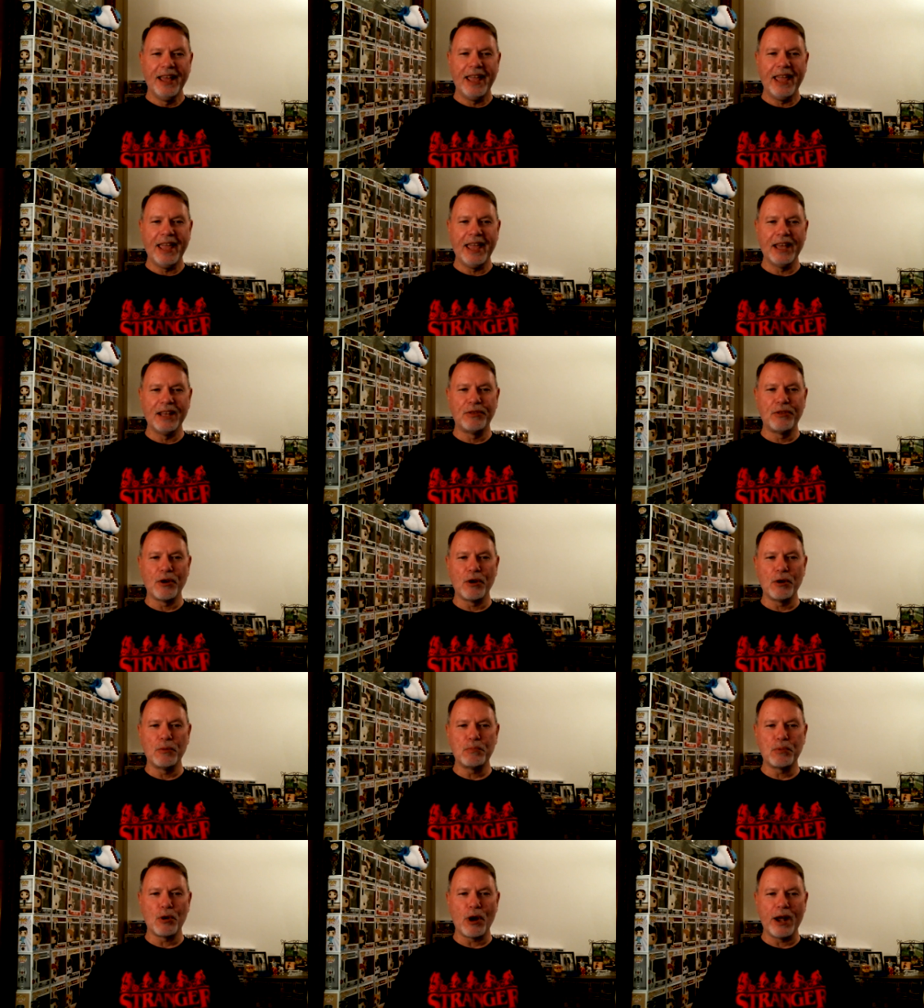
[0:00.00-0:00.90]
And
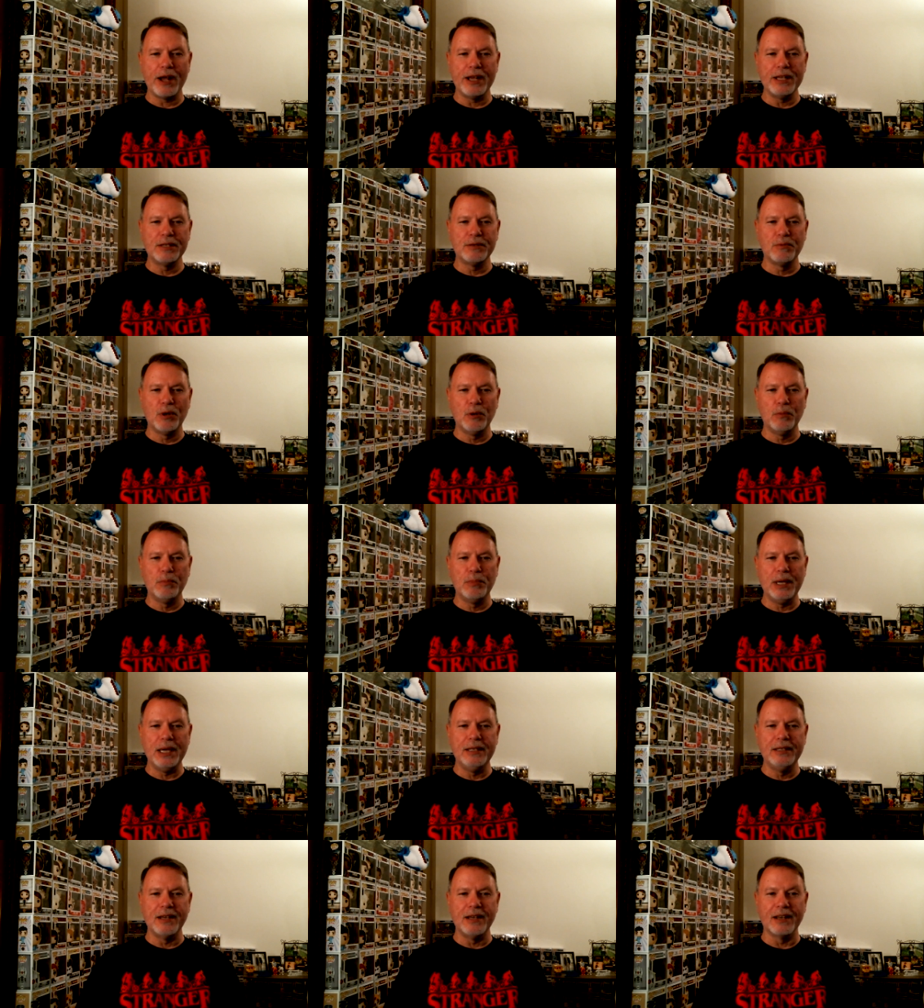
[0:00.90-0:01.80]
third prize will
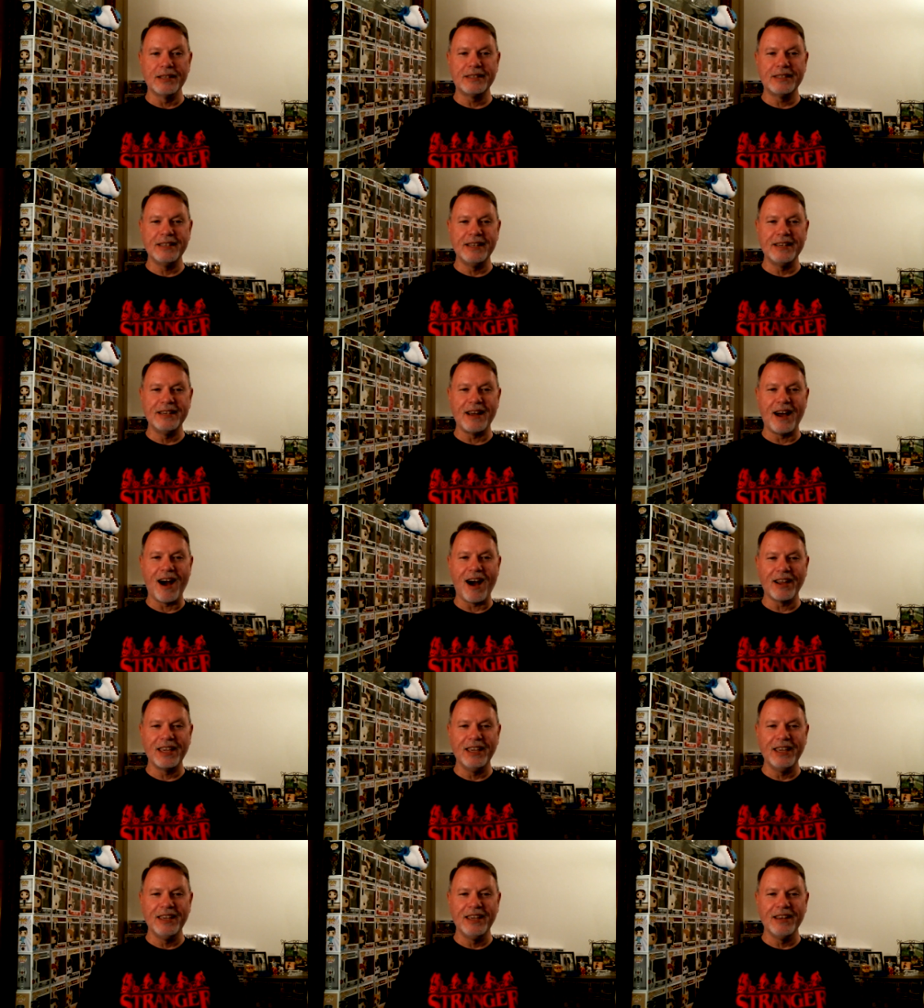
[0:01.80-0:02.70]
be Dustin in
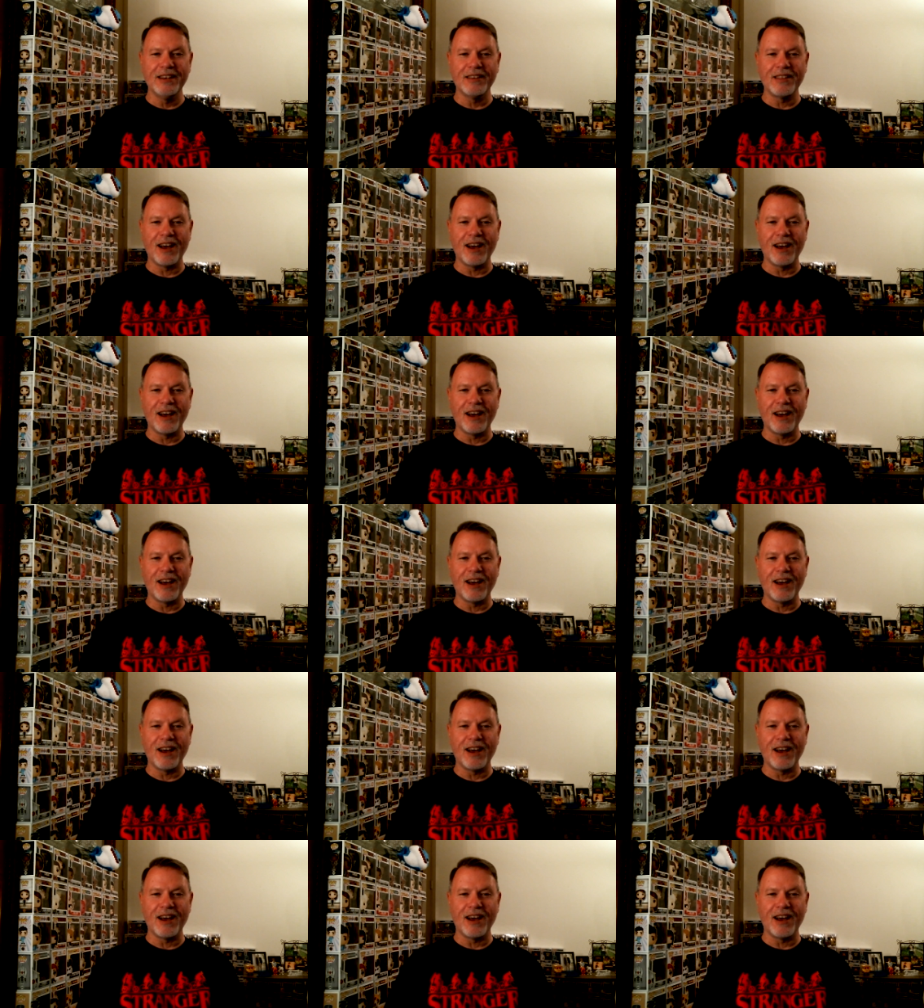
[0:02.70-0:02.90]
Hockey Gear,